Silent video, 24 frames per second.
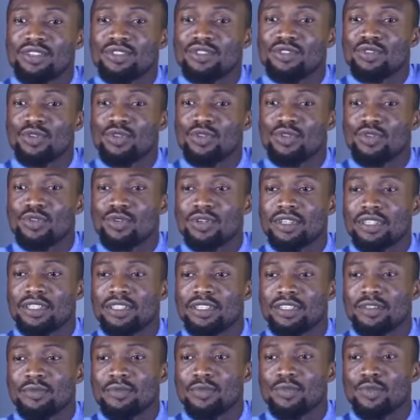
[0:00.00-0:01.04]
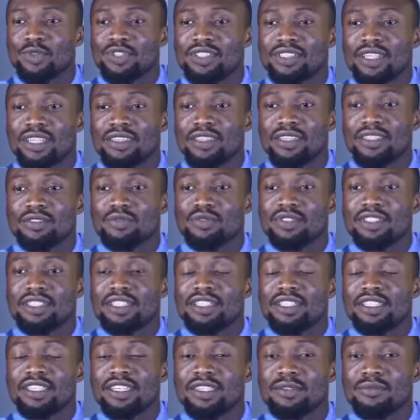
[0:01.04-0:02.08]
So we started with
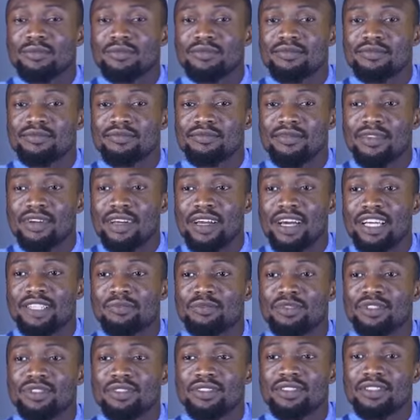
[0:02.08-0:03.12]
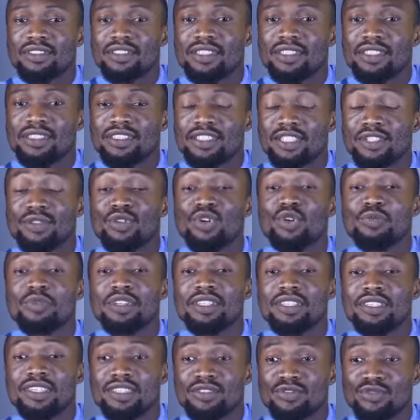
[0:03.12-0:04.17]
the admission stage. He told
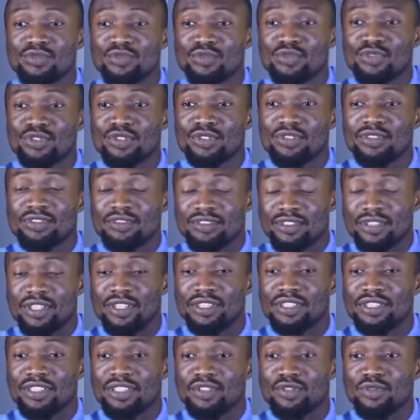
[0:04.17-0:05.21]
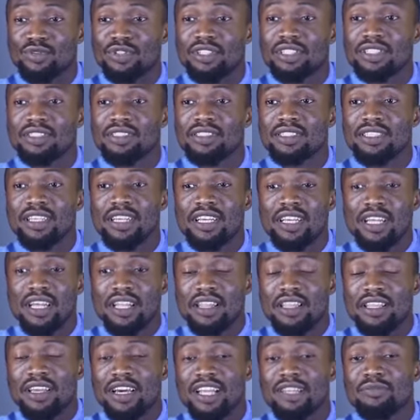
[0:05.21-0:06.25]
me there are two stages to it,
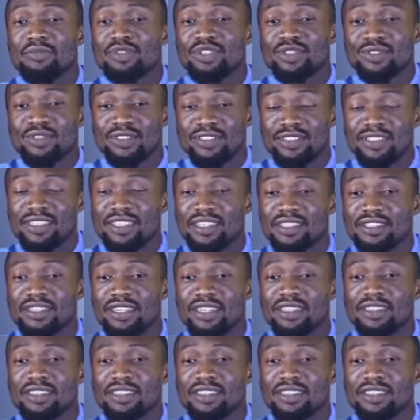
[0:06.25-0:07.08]
the admission stage